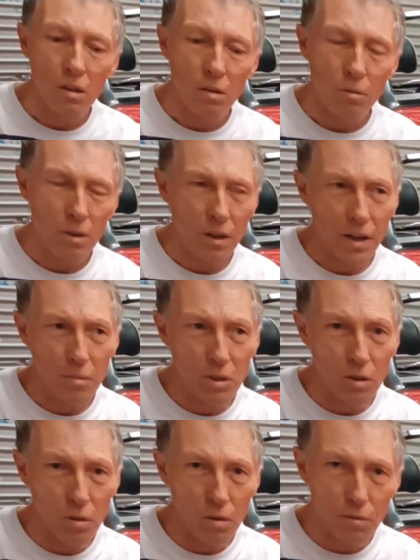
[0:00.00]
When I came to
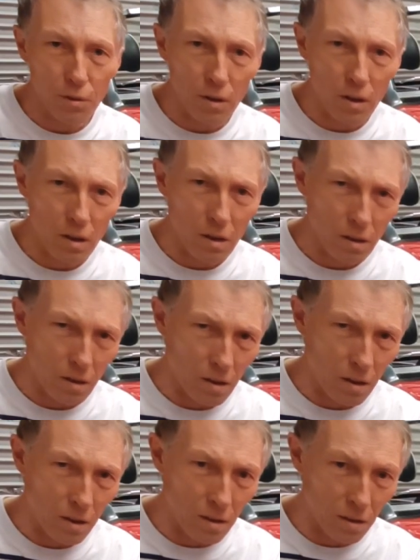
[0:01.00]
look for
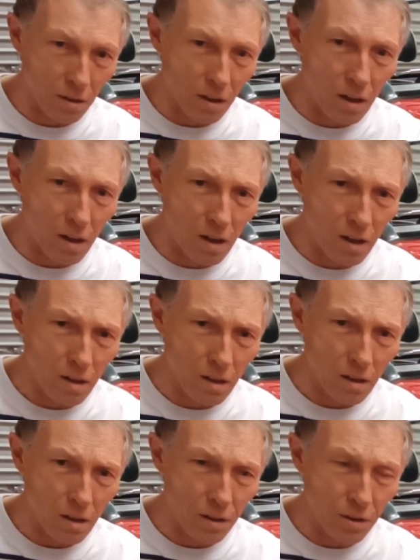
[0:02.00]
another car,
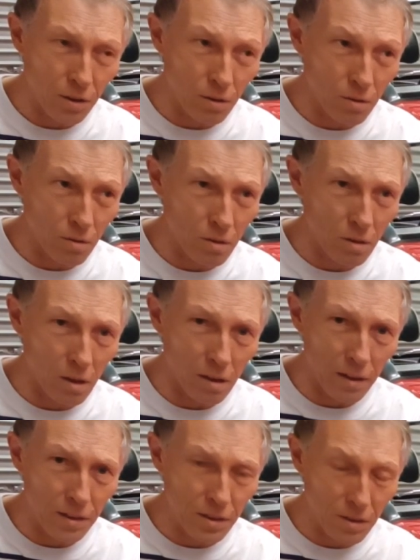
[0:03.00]
I used a
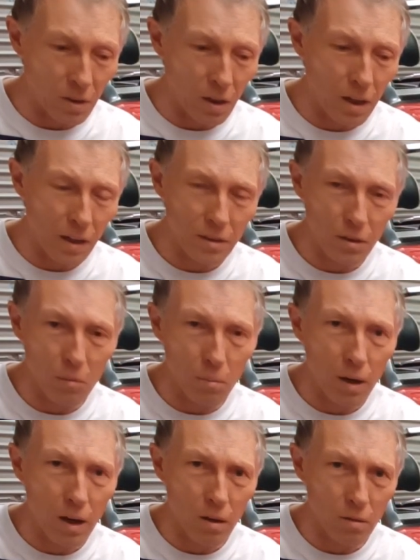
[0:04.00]
list I had
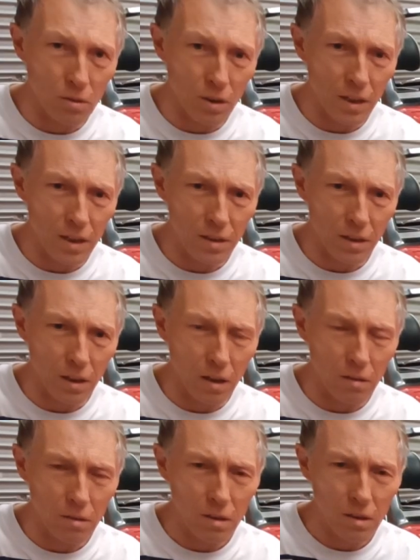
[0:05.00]
compiled years ago.
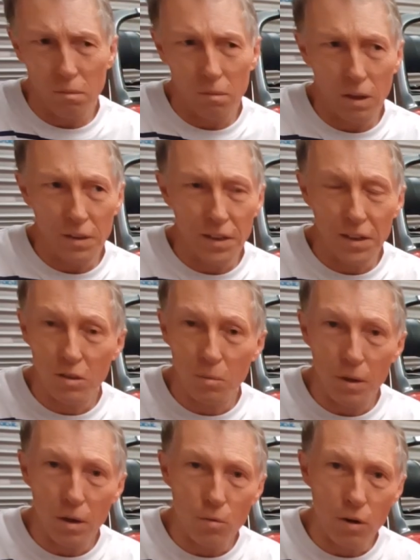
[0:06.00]
It needed to
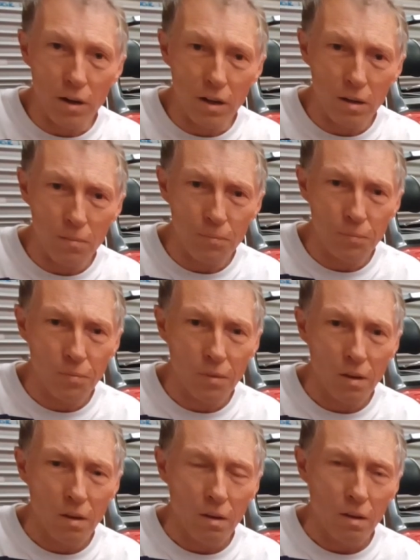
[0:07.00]
be a runner.
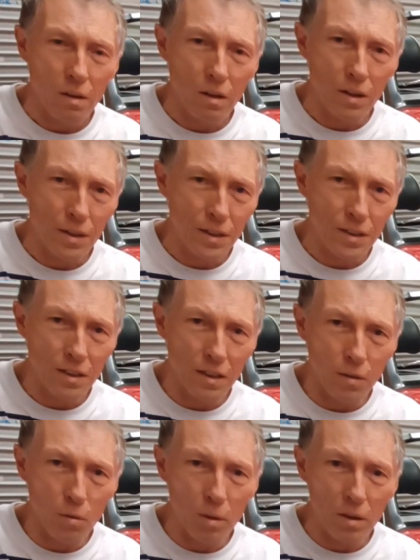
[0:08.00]
It needed a
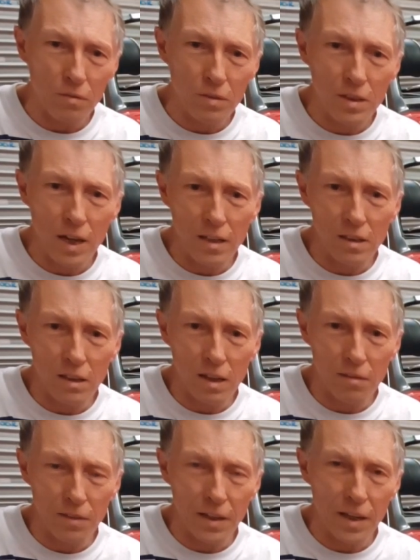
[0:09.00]
little bit of tender
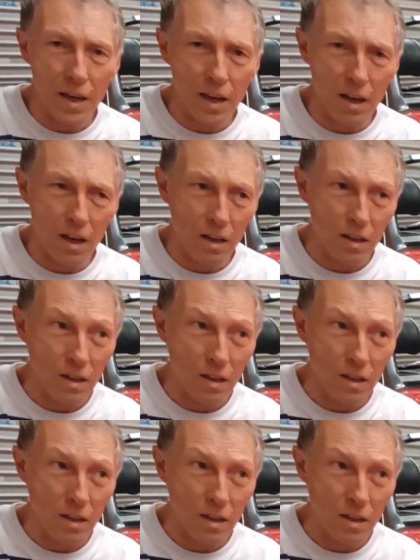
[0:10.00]
loving care.